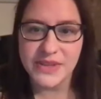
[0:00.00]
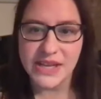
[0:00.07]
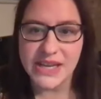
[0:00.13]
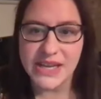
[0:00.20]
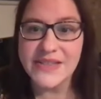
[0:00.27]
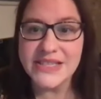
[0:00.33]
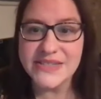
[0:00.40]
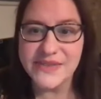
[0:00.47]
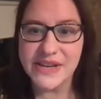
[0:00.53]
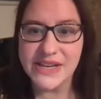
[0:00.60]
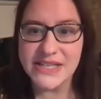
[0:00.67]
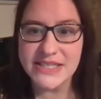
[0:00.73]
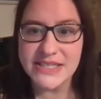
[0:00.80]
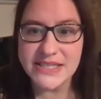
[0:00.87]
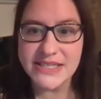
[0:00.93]
In this
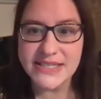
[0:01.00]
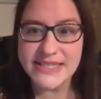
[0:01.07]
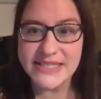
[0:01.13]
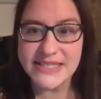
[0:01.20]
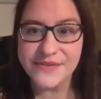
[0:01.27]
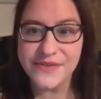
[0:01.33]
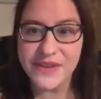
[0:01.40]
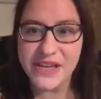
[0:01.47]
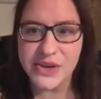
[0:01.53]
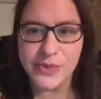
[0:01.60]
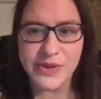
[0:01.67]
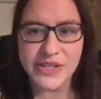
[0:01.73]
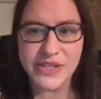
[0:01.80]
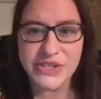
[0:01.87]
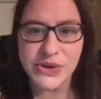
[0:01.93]
vastness is a figure
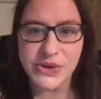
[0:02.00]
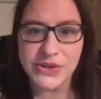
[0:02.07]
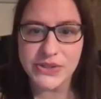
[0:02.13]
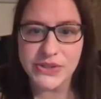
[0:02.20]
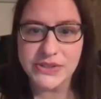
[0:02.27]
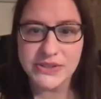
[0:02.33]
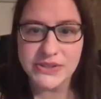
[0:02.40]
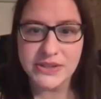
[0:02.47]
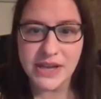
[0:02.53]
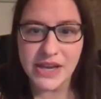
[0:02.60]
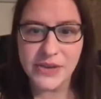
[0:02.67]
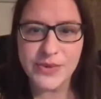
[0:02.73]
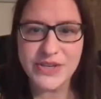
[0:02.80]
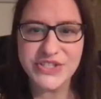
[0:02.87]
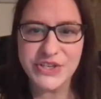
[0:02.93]
with a dog,
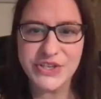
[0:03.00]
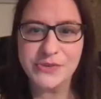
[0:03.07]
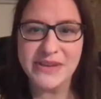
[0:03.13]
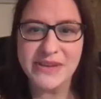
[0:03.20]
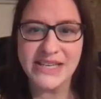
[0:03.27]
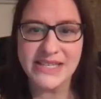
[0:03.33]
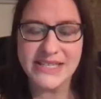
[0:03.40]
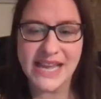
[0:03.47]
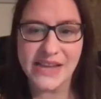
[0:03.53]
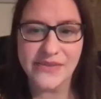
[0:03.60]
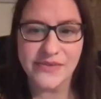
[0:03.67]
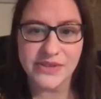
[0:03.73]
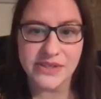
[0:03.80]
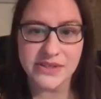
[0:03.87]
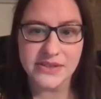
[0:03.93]
and we zoom into
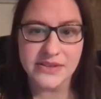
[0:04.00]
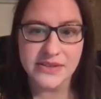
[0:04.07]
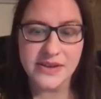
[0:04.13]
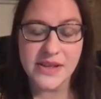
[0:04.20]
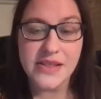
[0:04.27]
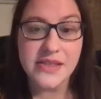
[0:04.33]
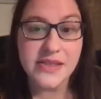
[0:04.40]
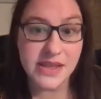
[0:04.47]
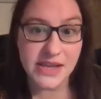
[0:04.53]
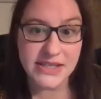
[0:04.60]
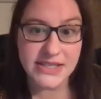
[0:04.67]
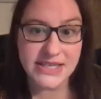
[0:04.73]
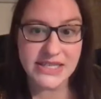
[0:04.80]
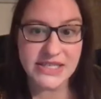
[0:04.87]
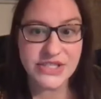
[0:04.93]
Evan.
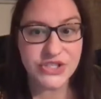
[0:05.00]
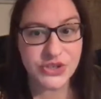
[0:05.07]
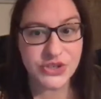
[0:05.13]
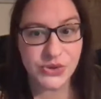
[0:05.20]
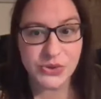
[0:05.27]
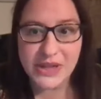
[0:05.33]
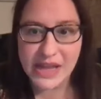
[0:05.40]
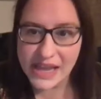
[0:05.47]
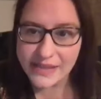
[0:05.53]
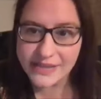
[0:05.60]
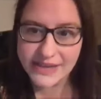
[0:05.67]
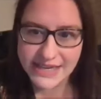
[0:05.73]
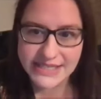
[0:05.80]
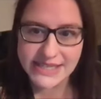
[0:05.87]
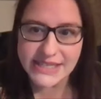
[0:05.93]
30s, tall,
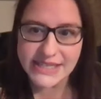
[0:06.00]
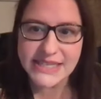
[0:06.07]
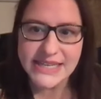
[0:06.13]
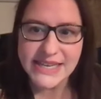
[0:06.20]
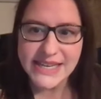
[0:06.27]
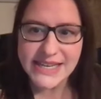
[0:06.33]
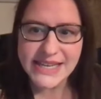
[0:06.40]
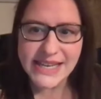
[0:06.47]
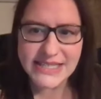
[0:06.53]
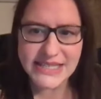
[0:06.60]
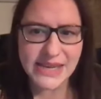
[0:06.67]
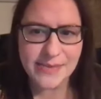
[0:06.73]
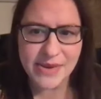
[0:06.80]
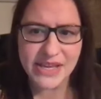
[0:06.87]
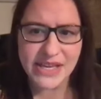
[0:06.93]
athletic, yet
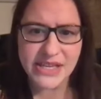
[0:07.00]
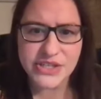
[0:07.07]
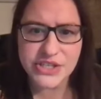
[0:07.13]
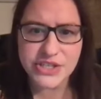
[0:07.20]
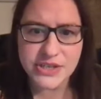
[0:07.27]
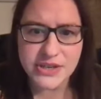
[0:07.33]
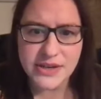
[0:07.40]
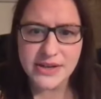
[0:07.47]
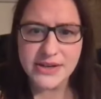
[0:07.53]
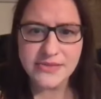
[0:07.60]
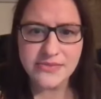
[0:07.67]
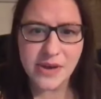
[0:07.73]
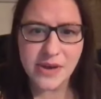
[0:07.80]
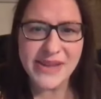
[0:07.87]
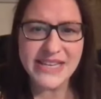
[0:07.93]
hippie-ish,
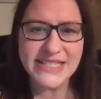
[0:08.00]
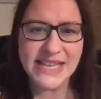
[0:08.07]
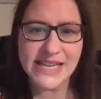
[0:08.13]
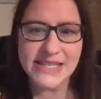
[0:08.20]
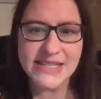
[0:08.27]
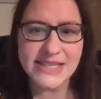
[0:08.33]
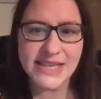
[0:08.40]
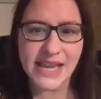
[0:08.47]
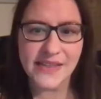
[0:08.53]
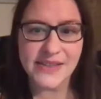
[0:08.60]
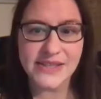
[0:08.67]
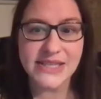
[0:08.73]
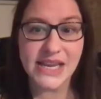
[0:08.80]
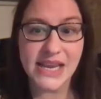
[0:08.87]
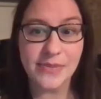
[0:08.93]
rubbing his hands together
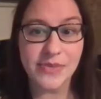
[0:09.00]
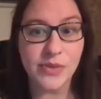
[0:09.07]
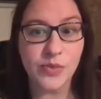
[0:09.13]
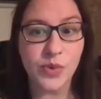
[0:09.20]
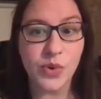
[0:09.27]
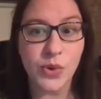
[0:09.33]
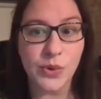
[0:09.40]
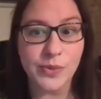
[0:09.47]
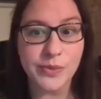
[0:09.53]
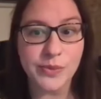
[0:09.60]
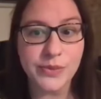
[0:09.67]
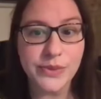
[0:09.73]
to keep them warm.